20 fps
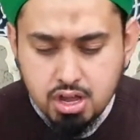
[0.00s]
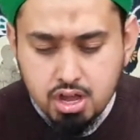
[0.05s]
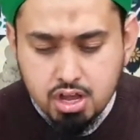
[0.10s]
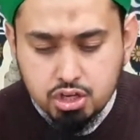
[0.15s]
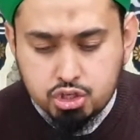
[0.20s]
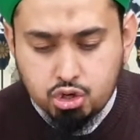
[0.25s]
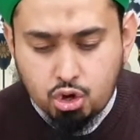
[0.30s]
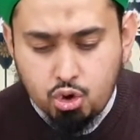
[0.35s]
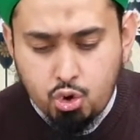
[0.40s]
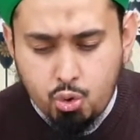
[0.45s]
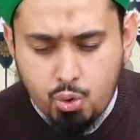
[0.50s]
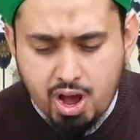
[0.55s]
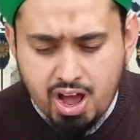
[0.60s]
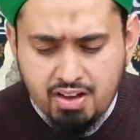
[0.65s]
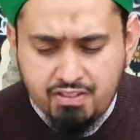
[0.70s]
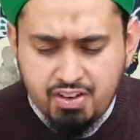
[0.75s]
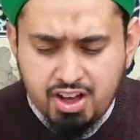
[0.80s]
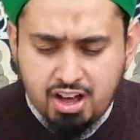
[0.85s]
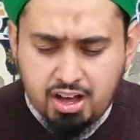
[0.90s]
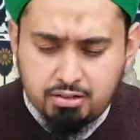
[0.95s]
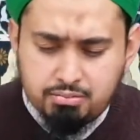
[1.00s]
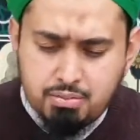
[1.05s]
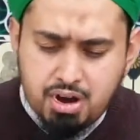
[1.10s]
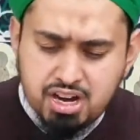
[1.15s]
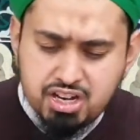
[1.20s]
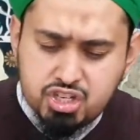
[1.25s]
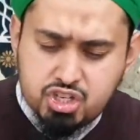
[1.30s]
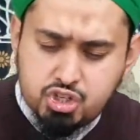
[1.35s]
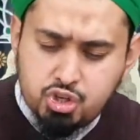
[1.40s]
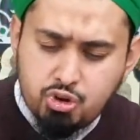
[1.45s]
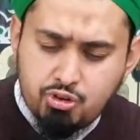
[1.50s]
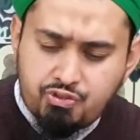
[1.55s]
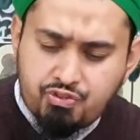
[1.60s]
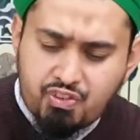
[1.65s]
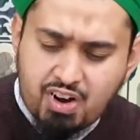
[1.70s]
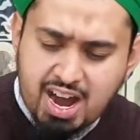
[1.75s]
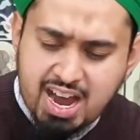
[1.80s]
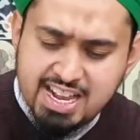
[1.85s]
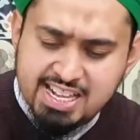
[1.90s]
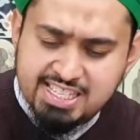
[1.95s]
So whoever amongst you
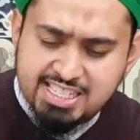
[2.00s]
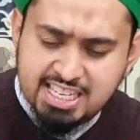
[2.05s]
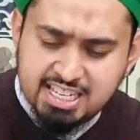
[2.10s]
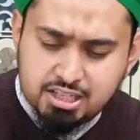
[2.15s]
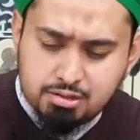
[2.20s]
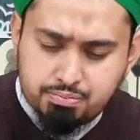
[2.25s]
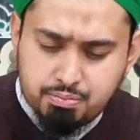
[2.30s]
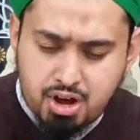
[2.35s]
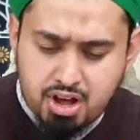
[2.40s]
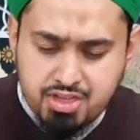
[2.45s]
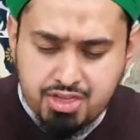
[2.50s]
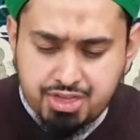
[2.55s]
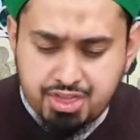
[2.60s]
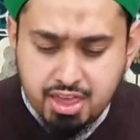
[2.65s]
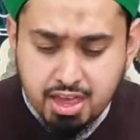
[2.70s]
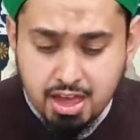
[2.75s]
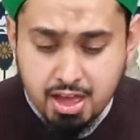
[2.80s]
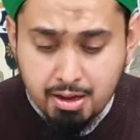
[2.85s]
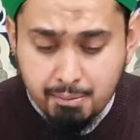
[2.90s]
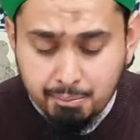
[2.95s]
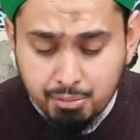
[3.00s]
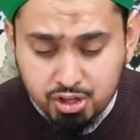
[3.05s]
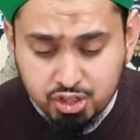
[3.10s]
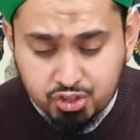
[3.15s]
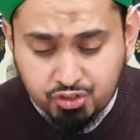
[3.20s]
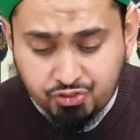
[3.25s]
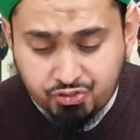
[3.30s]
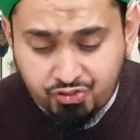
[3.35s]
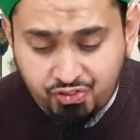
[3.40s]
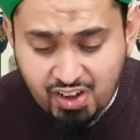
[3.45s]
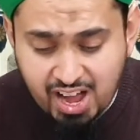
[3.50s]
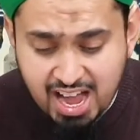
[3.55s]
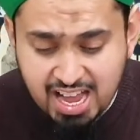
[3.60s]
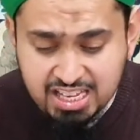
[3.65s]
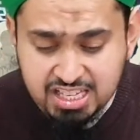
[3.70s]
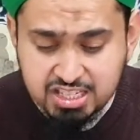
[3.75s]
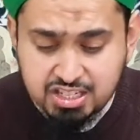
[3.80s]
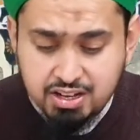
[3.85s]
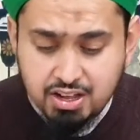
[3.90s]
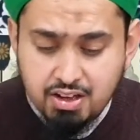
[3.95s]
finds this month must
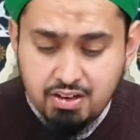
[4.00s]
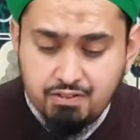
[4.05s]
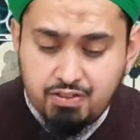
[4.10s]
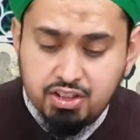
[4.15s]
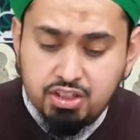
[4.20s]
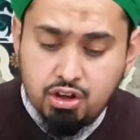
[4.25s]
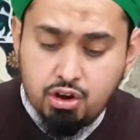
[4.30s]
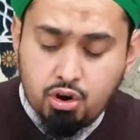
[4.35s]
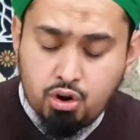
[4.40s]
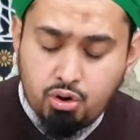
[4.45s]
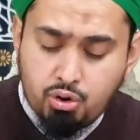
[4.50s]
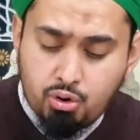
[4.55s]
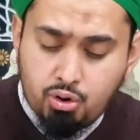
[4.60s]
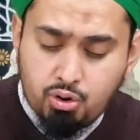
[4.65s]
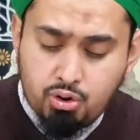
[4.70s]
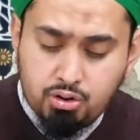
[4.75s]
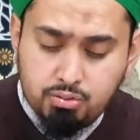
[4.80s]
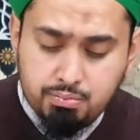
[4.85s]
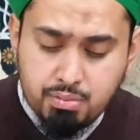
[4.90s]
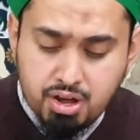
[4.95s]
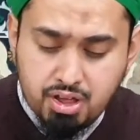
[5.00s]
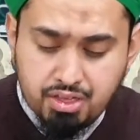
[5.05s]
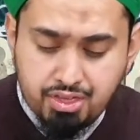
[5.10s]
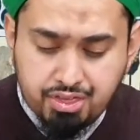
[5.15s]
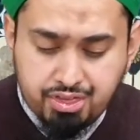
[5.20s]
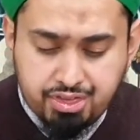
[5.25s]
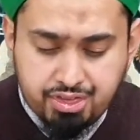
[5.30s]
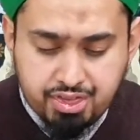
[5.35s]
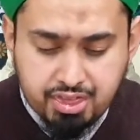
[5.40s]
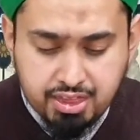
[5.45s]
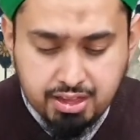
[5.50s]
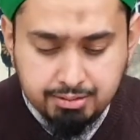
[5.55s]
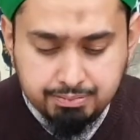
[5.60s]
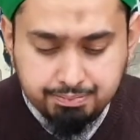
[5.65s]
fast for the whole month.